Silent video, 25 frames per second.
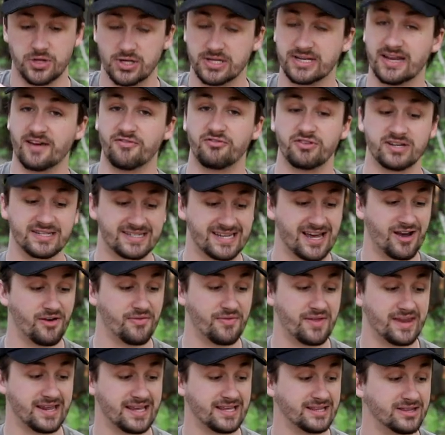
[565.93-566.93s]
You can definitely
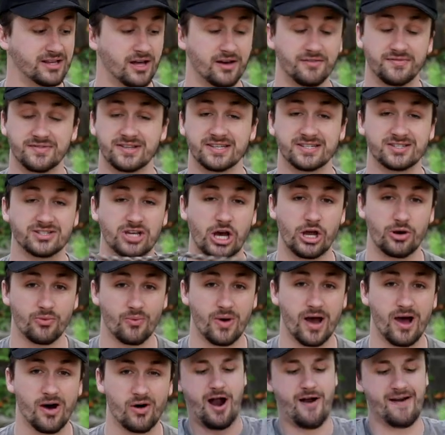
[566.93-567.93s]
tell that he loved this
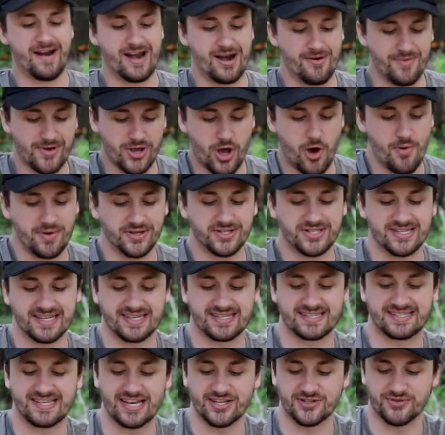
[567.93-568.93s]
gun well. All right, here we go into
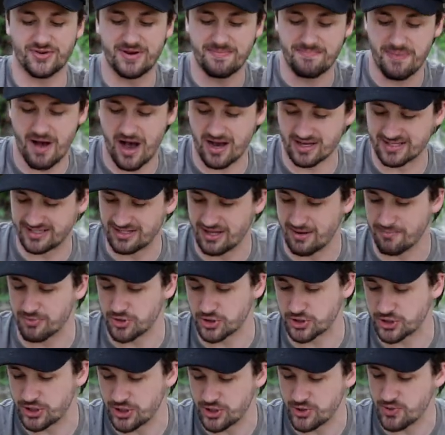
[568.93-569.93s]
accessory box
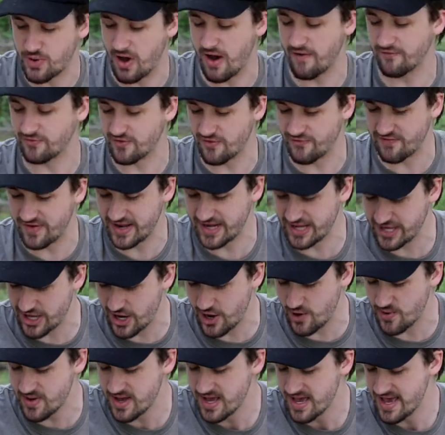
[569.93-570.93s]
number two of the
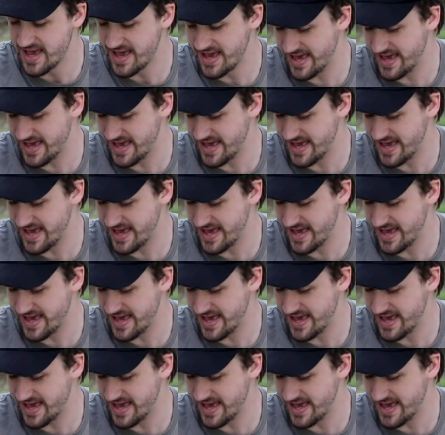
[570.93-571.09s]
video.